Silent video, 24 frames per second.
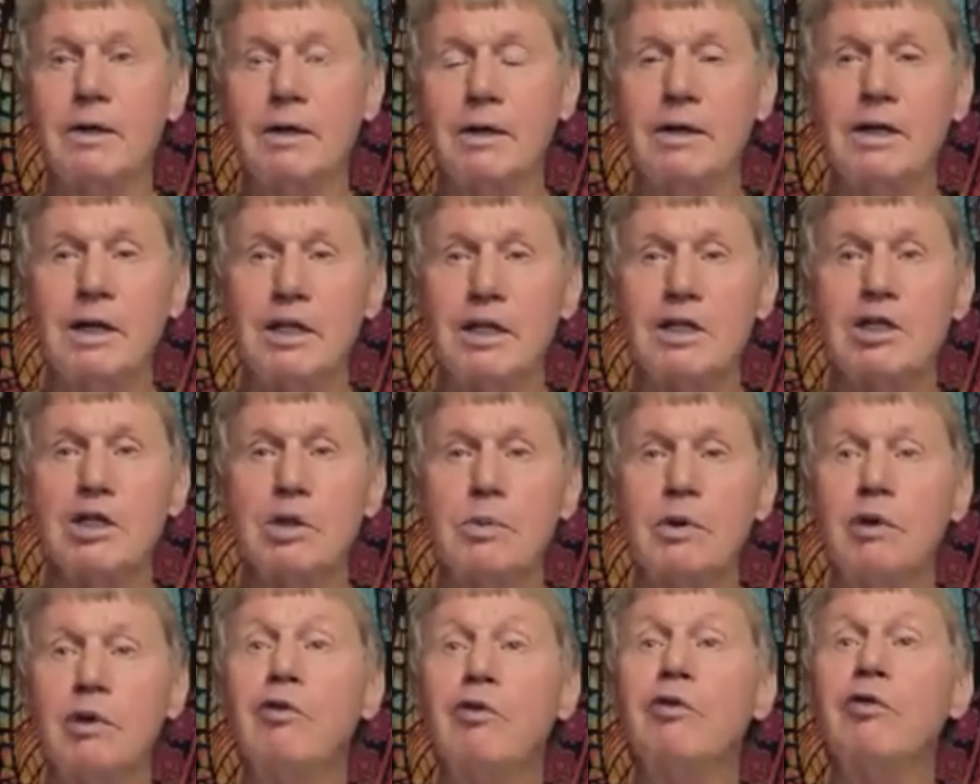It has to
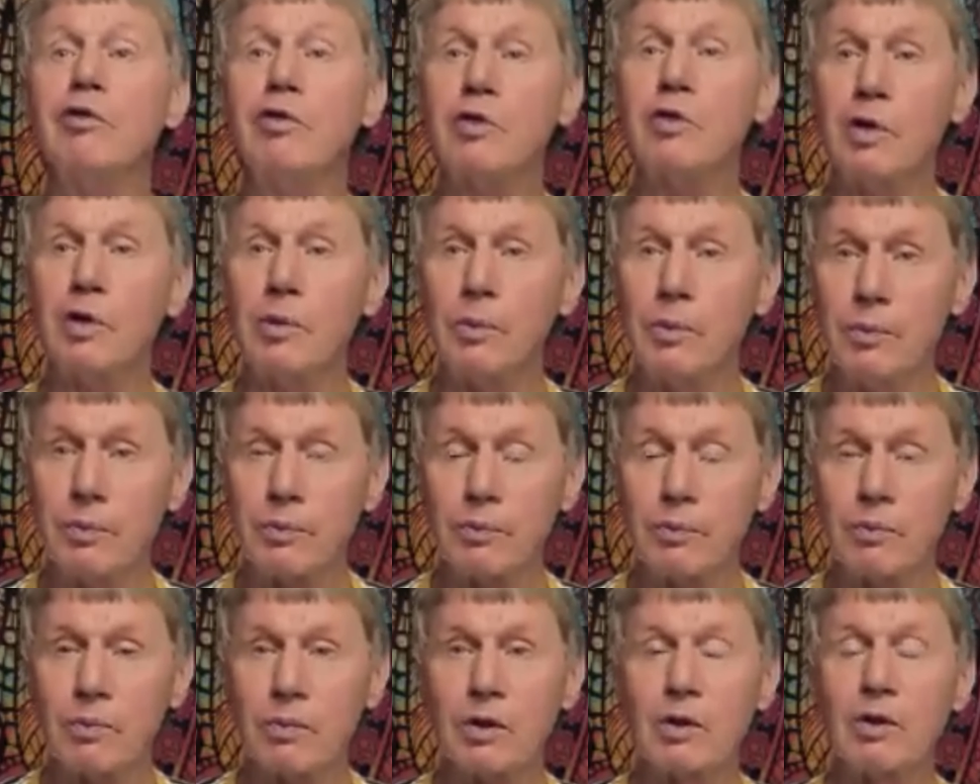be from
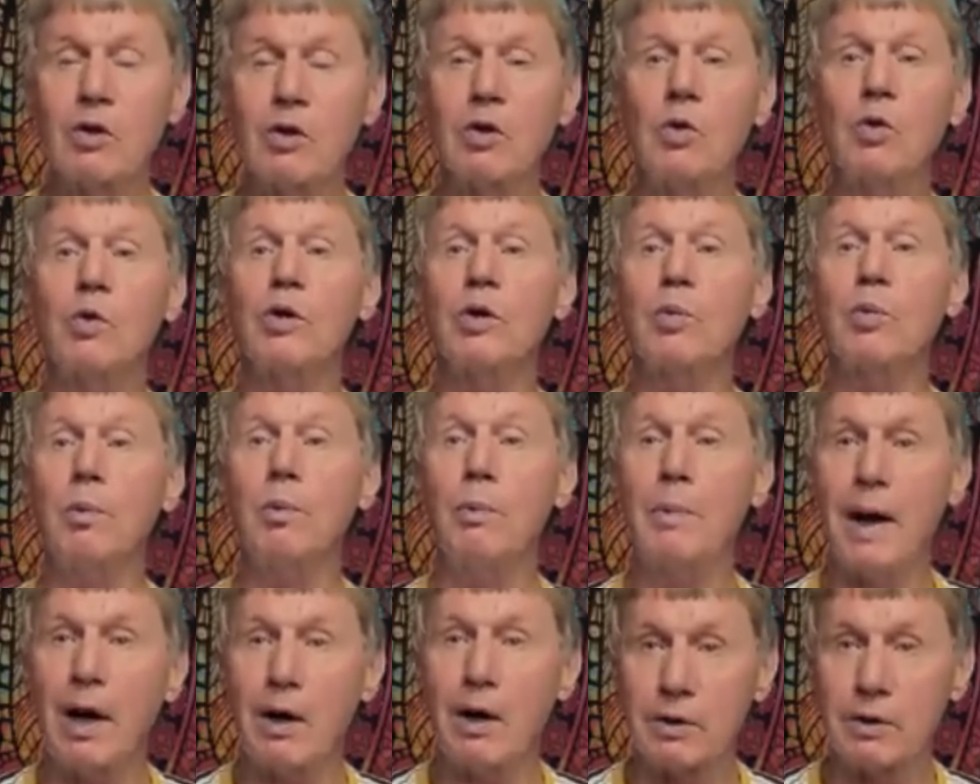or
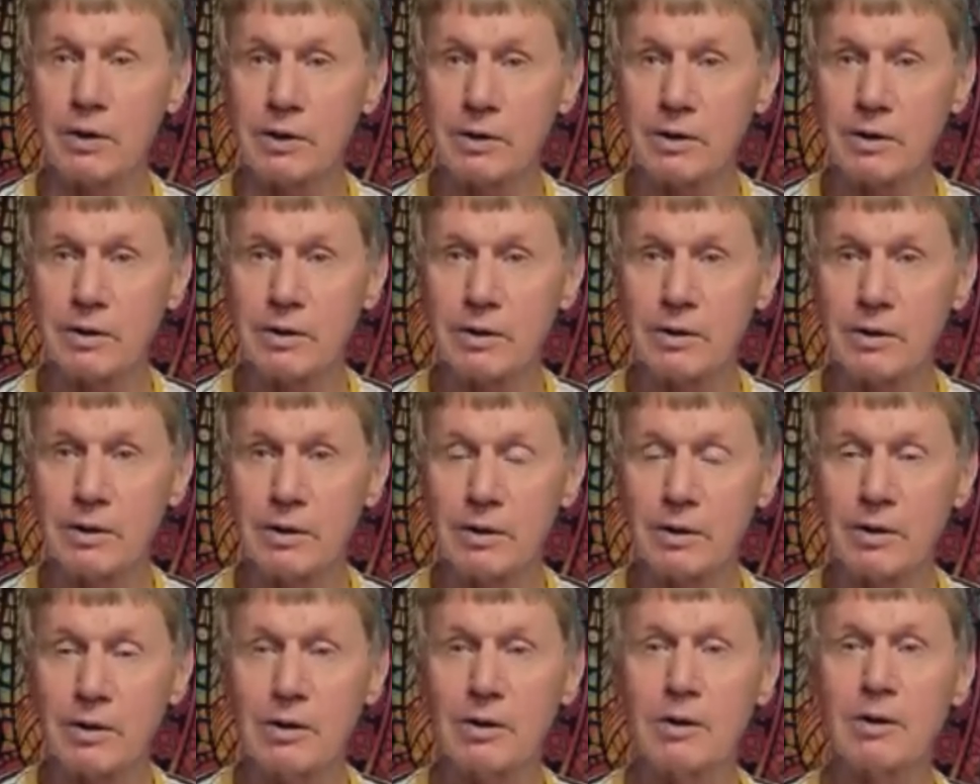about.
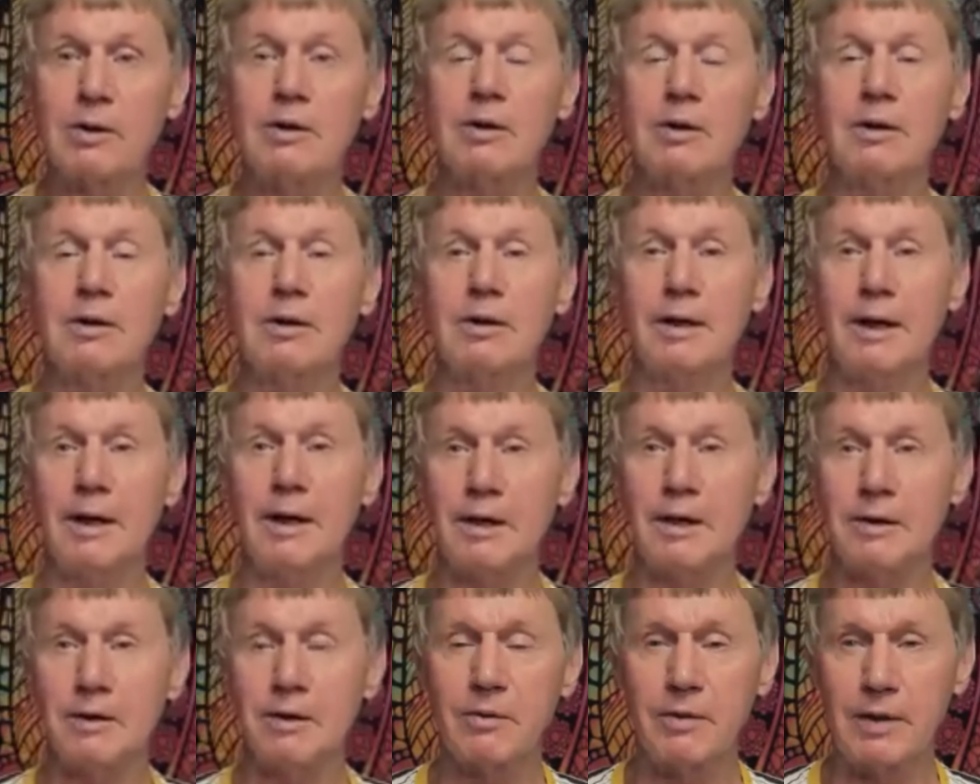
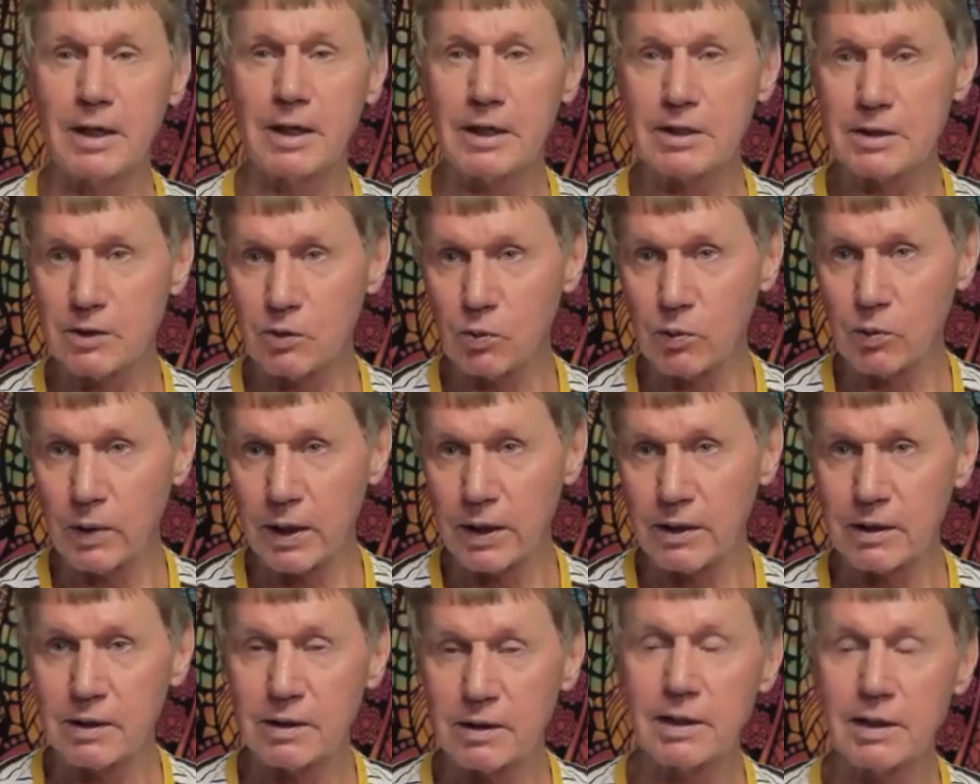And that's the
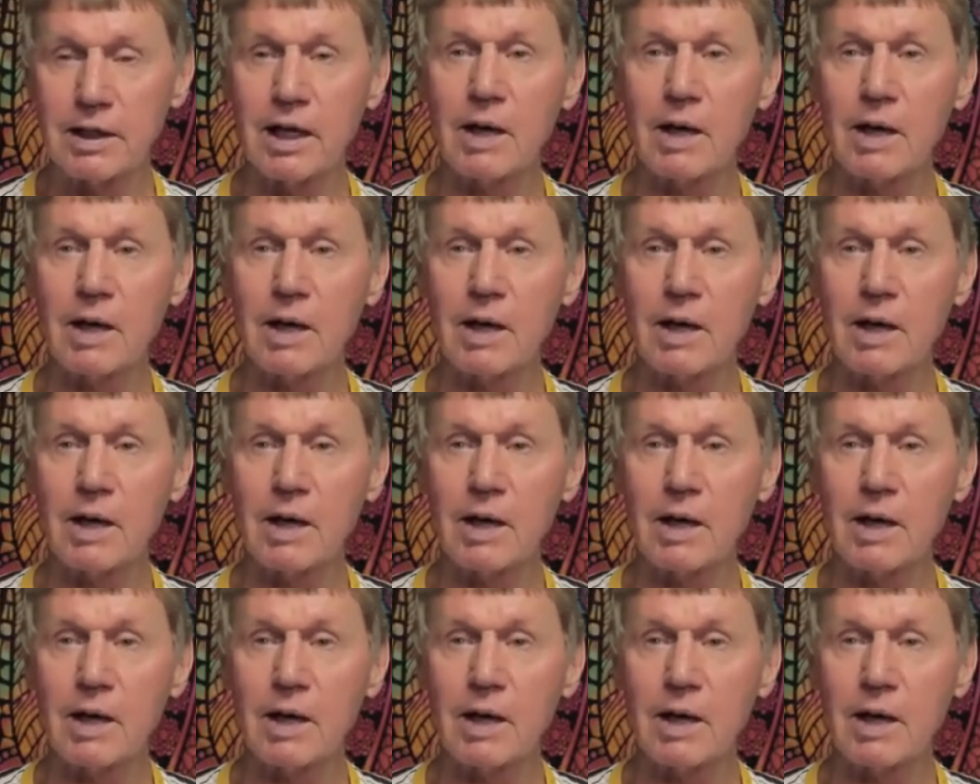way that the